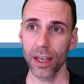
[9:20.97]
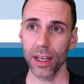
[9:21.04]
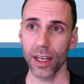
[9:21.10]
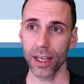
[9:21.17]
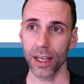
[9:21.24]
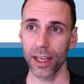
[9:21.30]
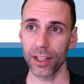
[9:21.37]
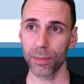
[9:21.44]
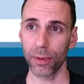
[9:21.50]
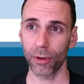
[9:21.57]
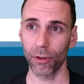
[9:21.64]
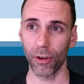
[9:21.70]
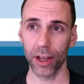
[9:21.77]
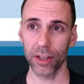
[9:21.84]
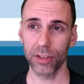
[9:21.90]
it gets
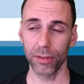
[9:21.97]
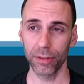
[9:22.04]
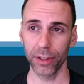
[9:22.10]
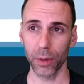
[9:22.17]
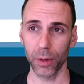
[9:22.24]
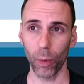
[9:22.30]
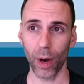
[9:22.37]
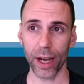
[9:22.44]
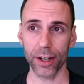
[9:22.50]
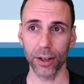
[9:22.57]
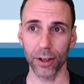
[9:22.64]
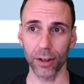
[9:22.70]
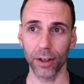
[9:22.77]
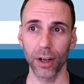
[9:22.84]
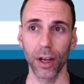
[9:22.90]
progressively
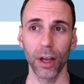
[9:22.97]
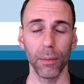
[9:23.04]
whiter,